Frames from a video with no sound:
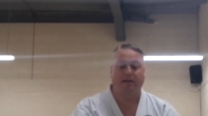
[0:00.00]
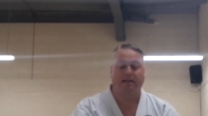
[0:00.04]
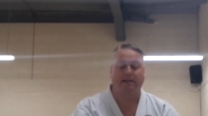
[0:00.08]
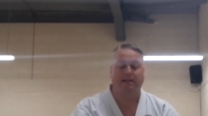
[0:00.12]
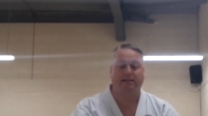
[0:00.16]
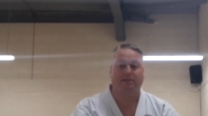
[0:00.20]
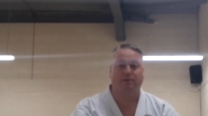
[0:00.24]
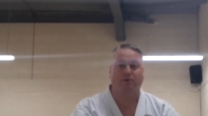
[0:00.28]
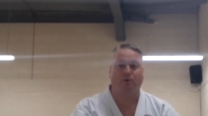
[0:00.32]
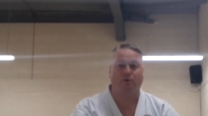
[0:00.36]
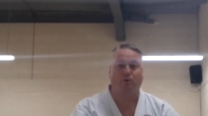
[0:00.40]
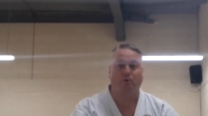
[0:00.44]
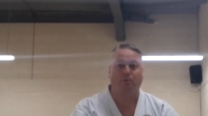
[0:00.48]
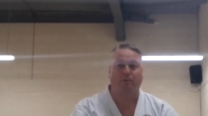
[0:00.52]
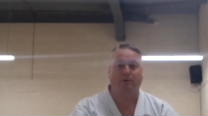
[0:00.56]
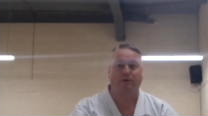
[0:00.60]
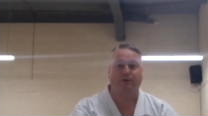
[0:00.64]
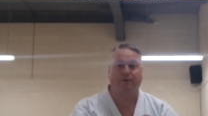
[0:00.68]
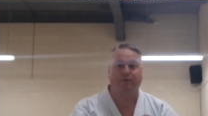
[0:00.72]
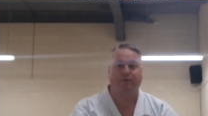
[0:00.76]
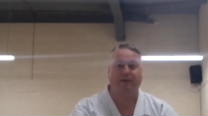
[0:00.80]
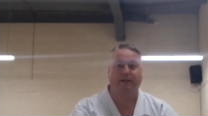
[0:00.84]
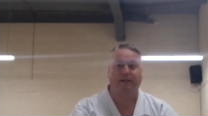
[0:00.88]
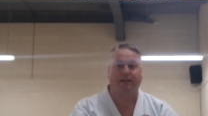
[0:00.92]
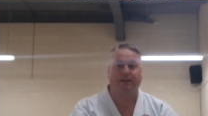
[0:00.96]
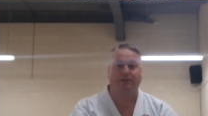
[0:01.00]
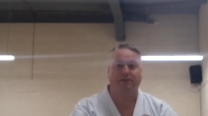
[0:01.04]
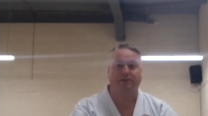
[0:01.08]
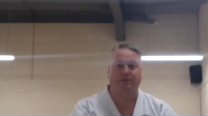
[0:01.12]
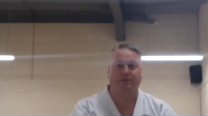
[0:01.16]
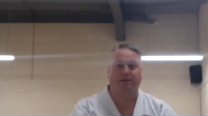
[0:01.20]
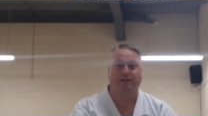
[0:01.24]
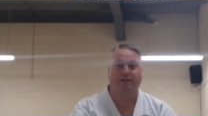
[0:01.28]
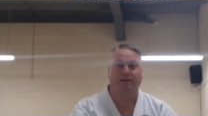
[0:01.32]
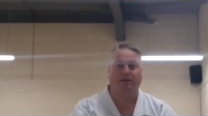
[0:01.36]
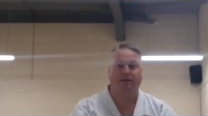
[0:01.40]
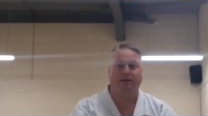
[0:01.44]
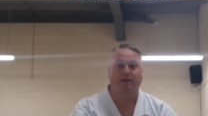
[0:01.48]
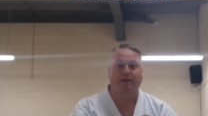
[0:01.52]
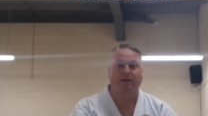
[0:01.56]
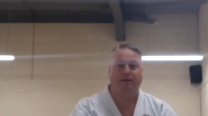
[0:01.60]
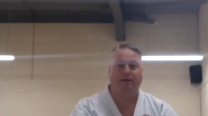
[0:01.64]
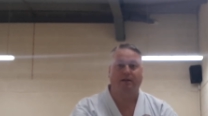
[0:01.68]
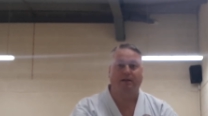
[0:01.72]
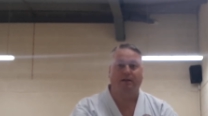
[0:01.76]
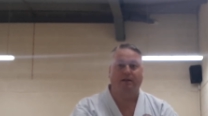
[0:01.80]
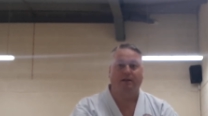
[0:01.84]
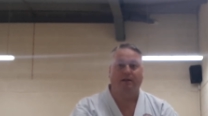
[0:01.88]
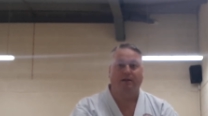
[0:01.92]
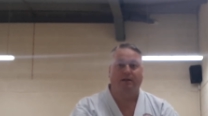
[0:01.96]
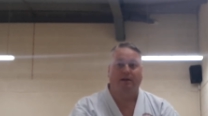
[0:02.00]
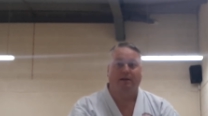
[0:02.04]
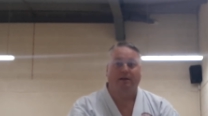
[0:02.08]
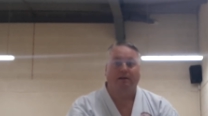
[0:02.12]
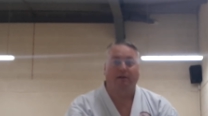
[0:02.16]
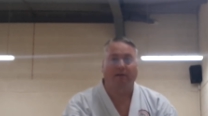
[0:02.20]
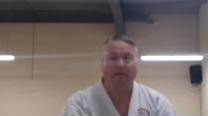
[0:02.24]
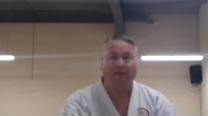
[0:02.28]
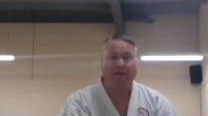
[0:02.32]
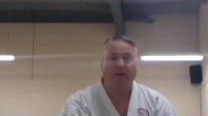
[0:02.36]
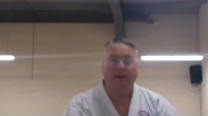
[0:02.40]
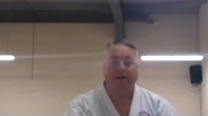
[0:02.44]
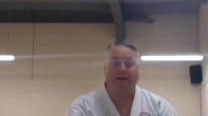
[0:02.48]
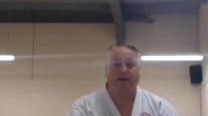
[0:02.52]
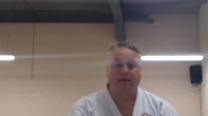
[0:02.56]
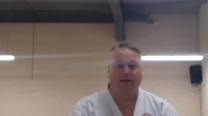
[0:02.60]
is almost finished. All right?